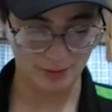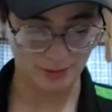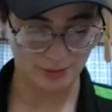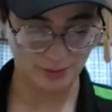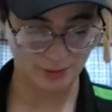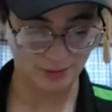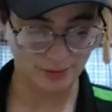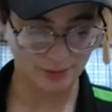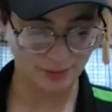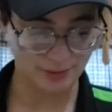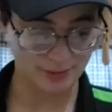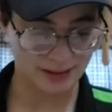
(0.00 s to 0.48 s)

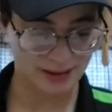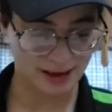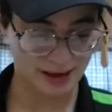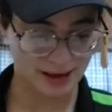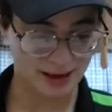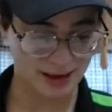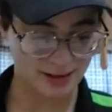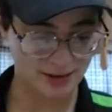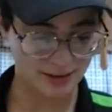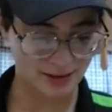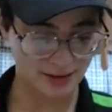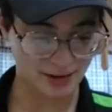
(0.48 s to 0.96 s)
What we
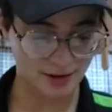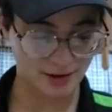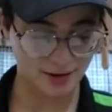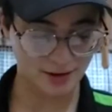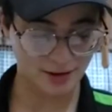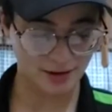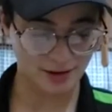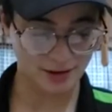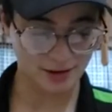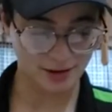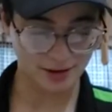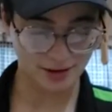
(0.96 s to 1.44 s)
got?
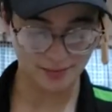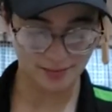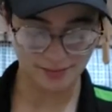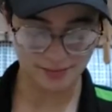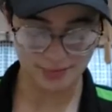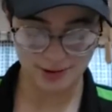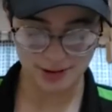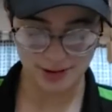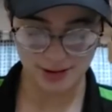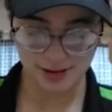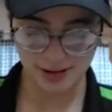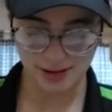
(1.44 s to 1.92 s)
Long
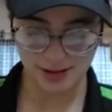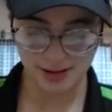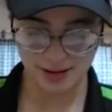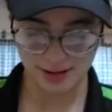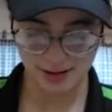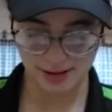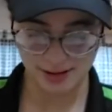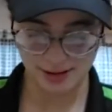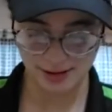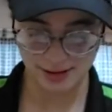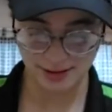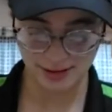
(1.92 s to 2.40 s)
arms.
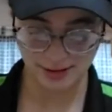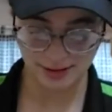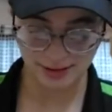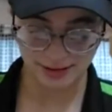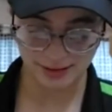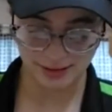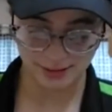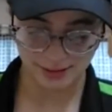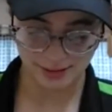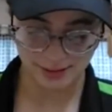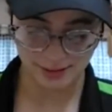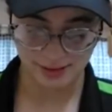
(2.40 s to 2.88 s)

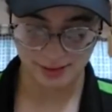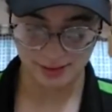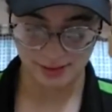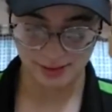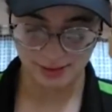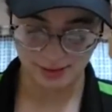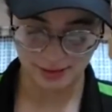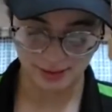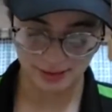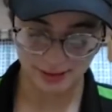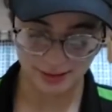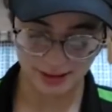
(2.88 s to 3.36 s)

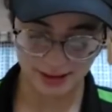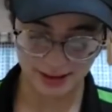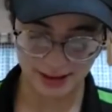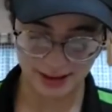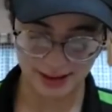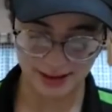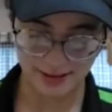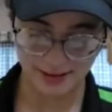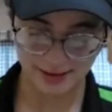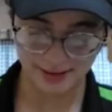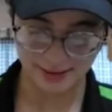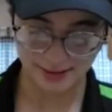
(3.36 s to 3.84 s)

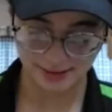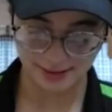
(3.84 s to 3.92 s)
Okay.